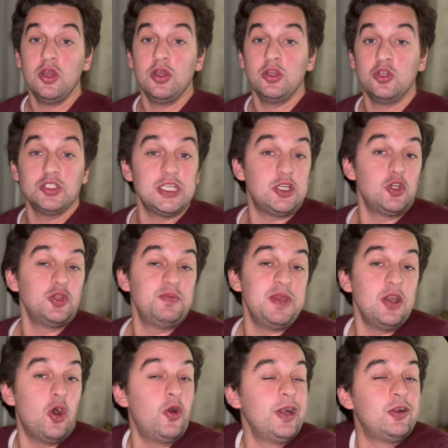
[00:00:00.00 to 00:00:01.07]
Because it could be
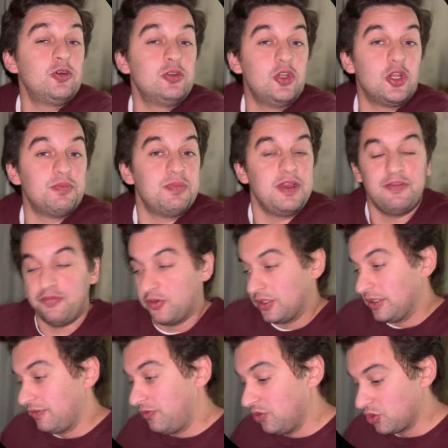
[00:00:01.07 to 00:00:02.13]
or it could not be for
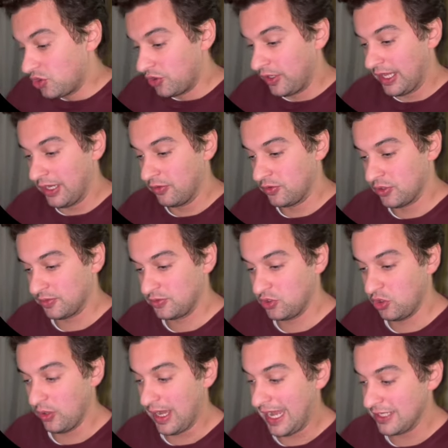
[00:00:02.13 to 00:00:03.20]
the future airdrop.
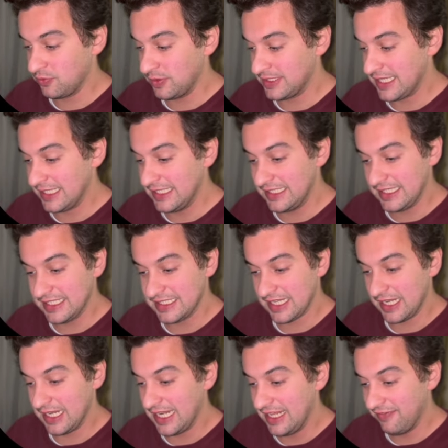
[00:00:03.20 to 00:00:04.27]
So as we said, it is a
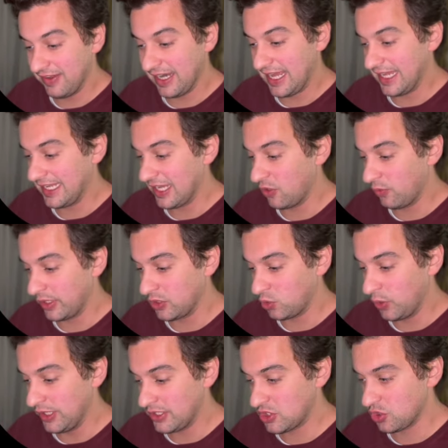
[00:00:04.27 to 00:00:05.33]
leave a like and
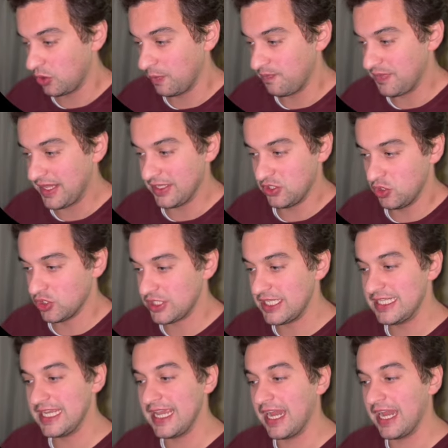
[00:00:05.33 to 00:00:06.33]
retweet. So you see they